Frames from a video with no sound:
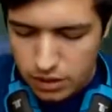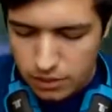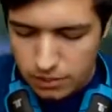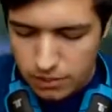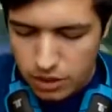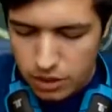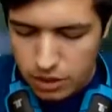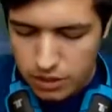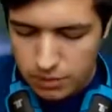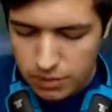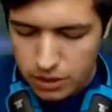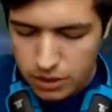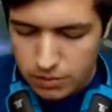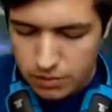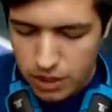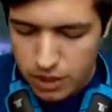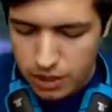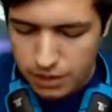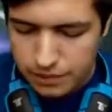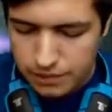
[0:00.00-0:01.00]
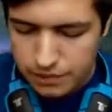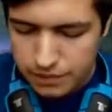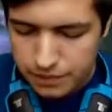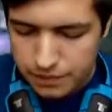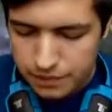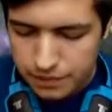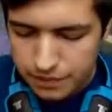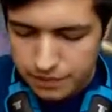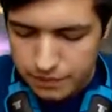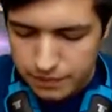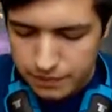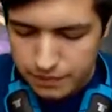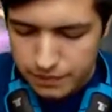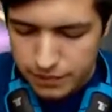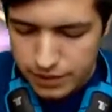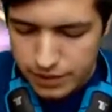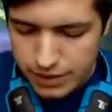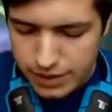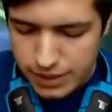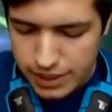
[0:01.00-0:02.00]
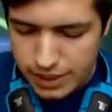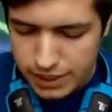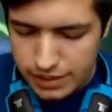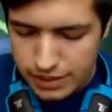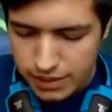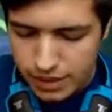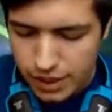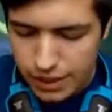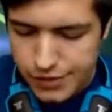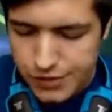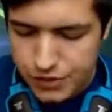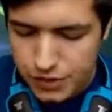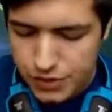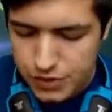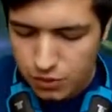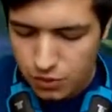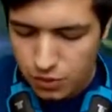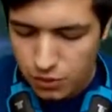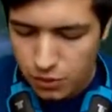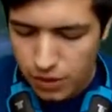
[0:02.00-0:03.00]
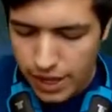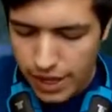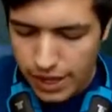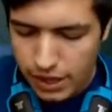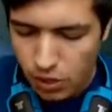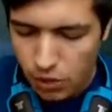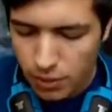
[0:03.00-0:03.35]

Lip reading: Come on, come on, come on. That's it. Nitrous all the way.